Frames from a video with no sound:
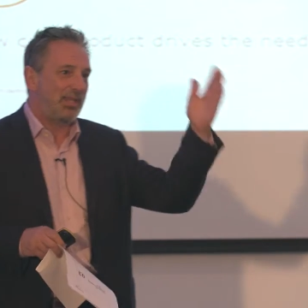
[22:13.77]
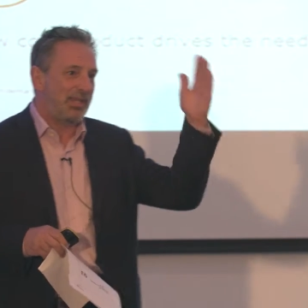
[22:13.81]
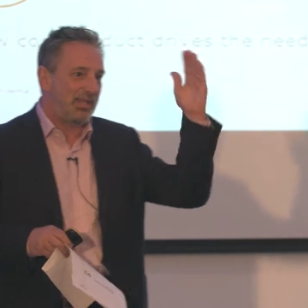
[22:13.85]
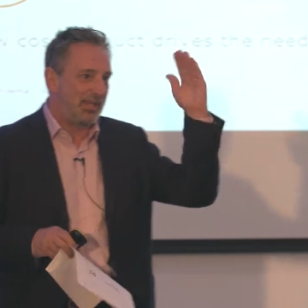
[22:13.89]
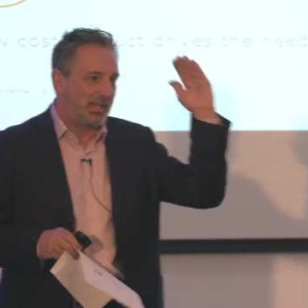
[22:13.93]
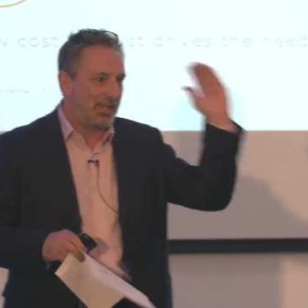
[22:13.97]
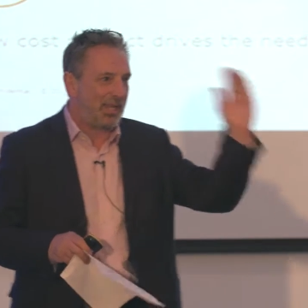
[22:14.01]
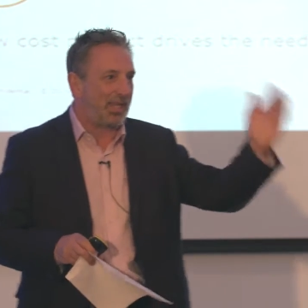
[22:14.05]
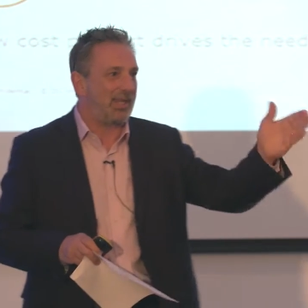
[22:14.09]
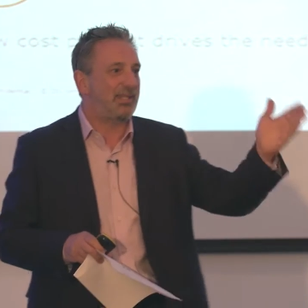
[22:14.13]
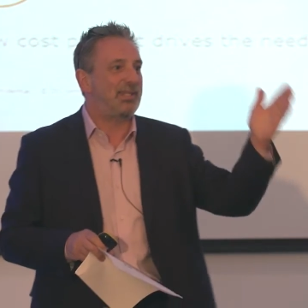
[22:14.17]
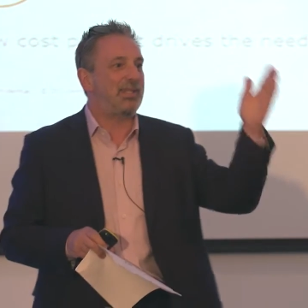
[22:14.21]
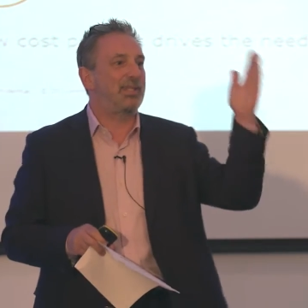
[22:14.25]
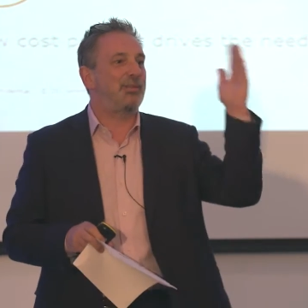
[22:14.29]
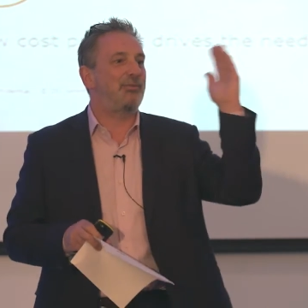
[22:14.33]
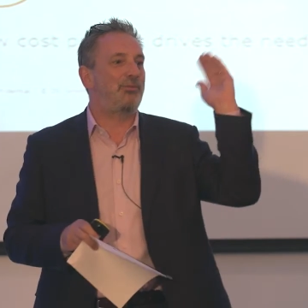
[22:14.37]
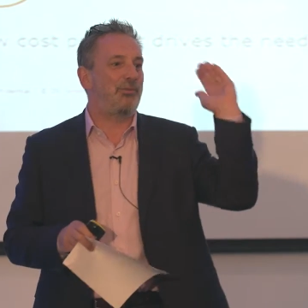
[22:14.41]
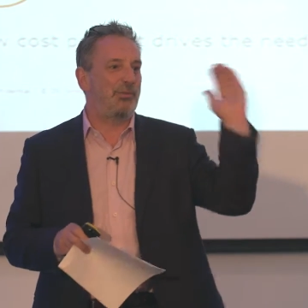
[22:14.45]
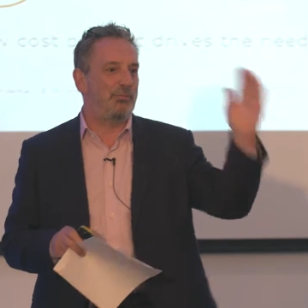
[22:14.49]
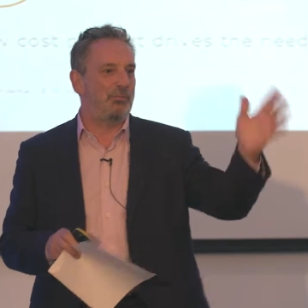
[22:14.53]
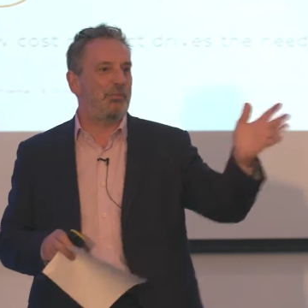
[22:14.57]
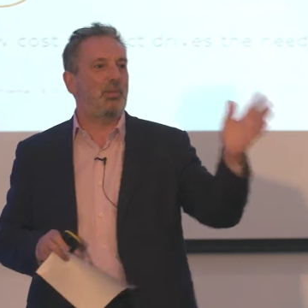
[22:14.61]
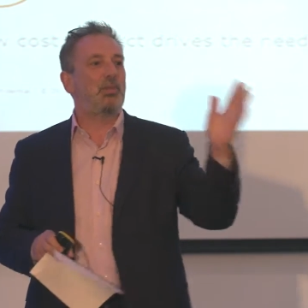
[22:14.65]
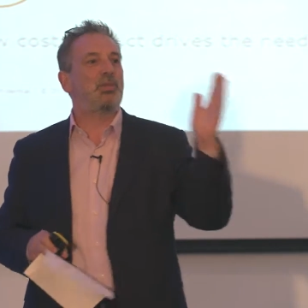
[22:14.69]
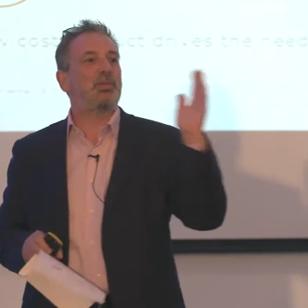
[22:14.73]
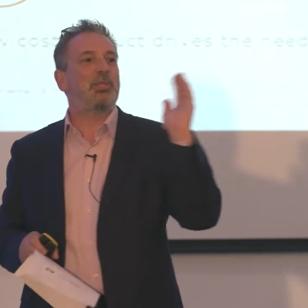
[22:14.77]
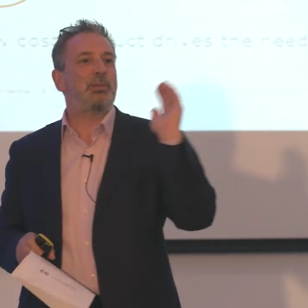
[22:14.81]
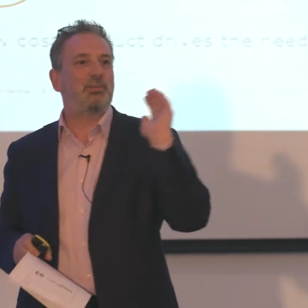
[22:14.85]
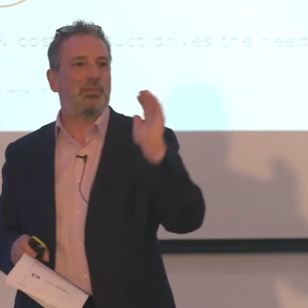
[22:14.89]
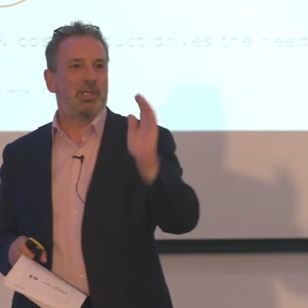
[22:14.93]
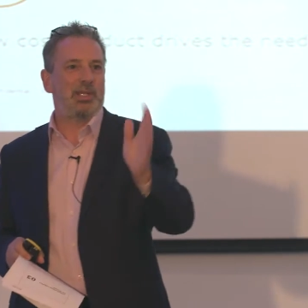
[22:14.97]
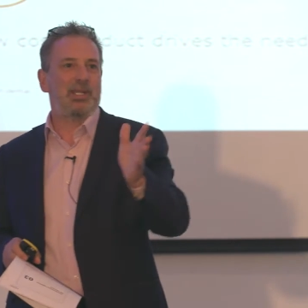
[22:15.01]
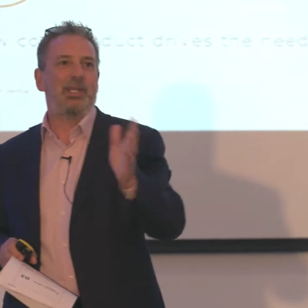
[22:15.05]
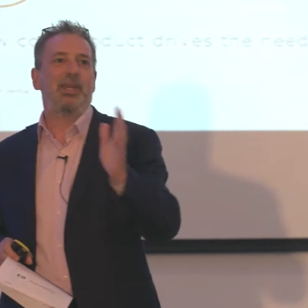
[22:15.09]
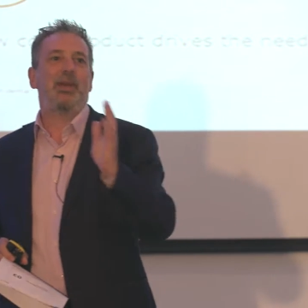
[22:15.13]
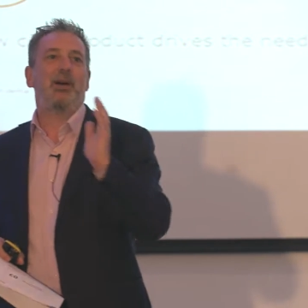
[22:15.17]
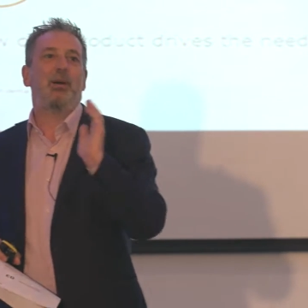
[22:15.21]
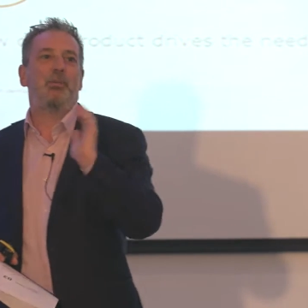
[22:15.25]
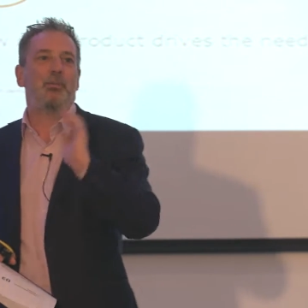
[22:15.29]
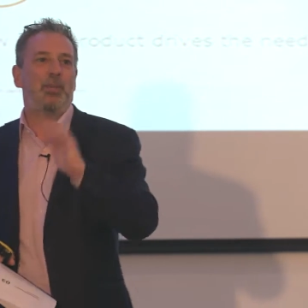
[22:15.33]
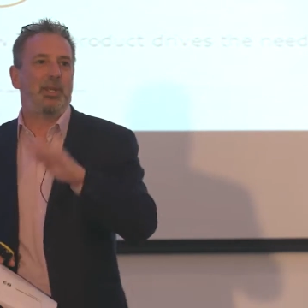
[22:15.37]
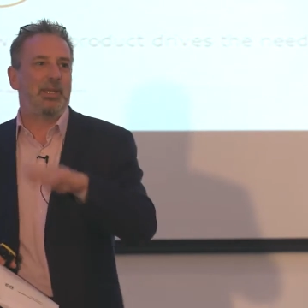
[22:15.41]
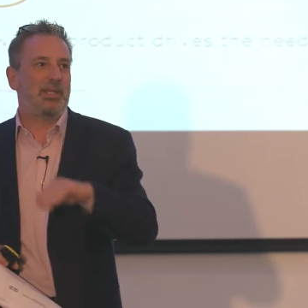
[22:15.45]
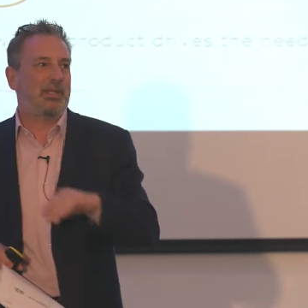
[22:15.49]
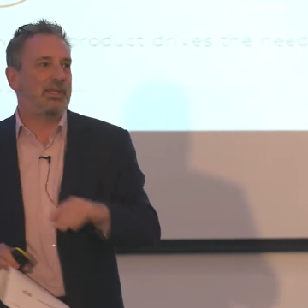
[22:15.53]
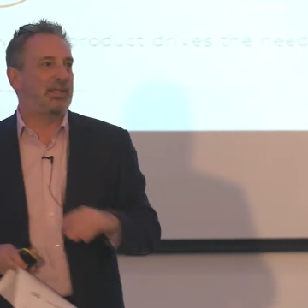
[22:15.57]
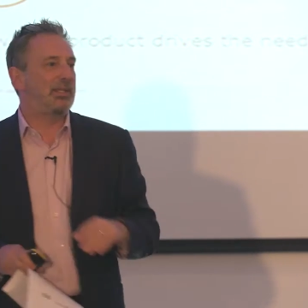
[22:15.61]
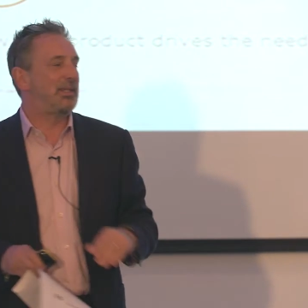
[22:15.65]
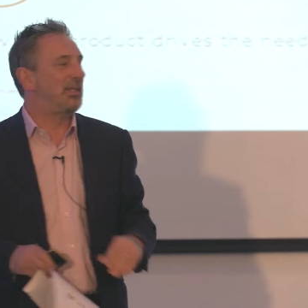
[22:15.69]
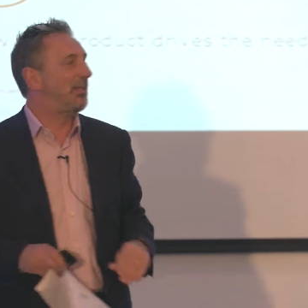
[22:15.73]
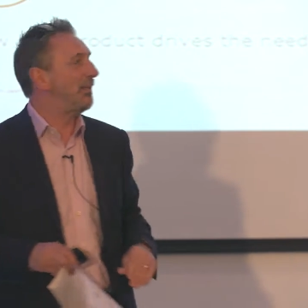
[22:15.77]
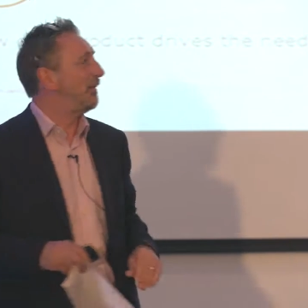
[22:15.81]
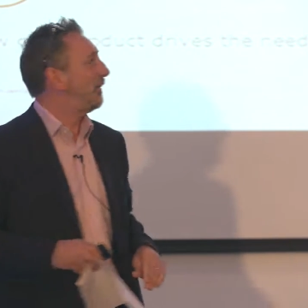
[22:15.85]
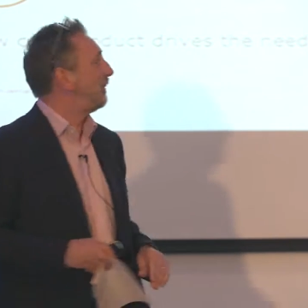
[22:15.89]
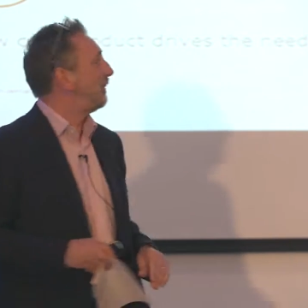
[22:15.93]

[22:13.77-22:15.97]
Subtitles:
to get it from multiple ERPs.